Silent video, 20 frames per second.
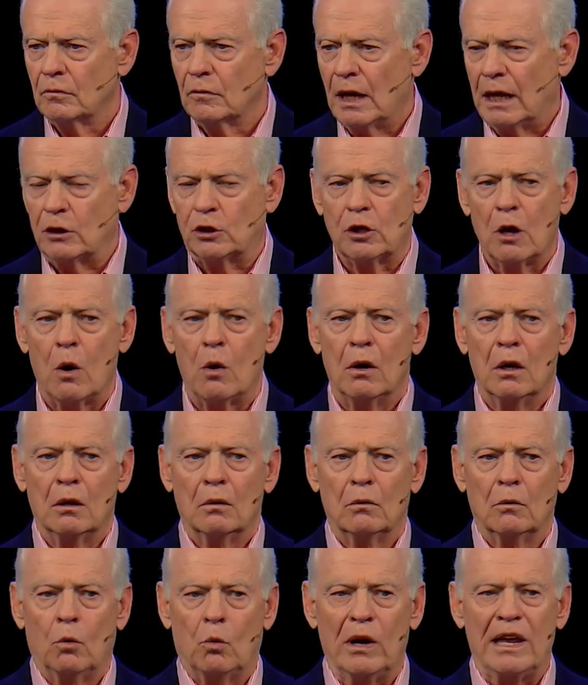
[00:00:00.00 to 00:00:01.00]
And so
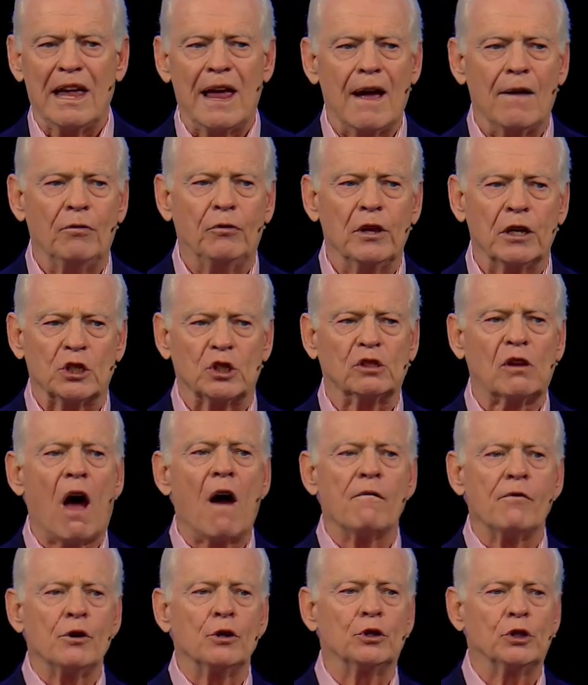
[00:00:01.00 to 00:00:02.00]
we have this
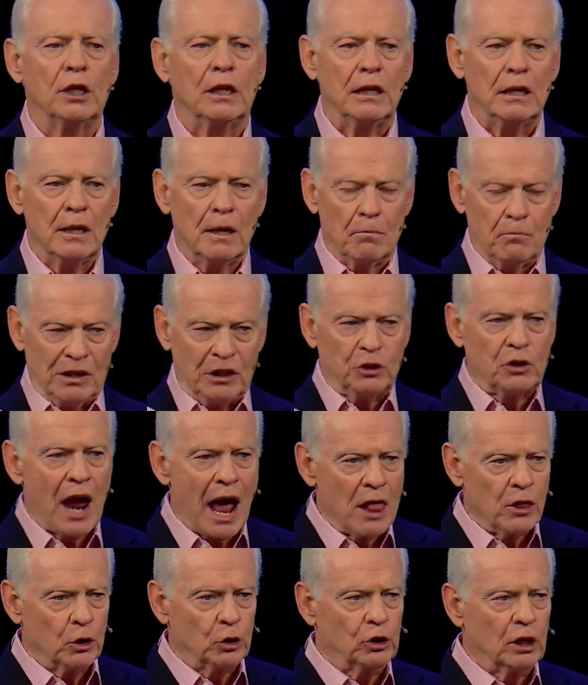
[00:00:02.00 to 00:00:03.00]
sovereignty
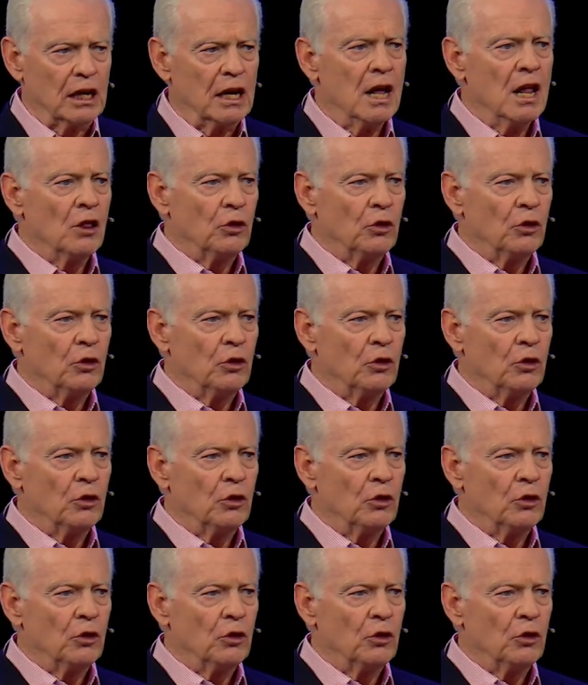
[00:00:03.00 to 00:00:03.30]
mentality,